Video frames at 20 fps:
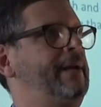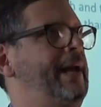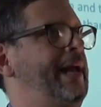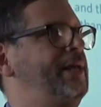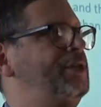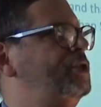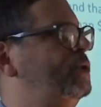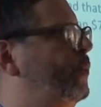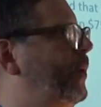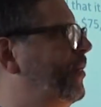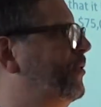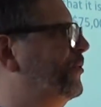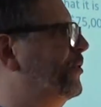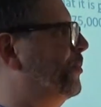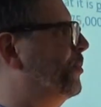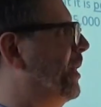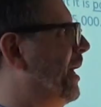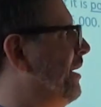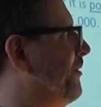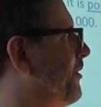as to whether the
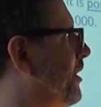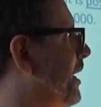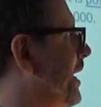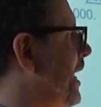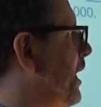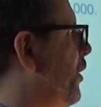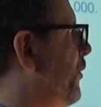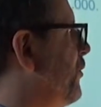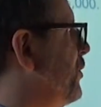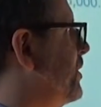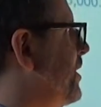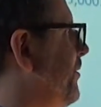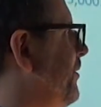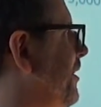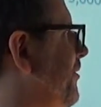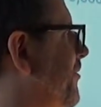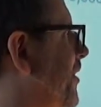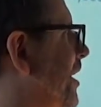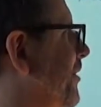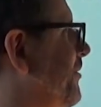plaintiff could get over
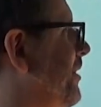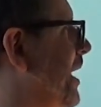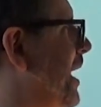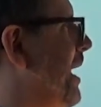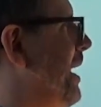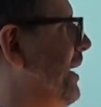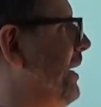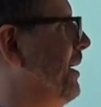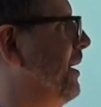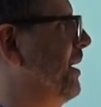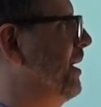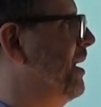75K,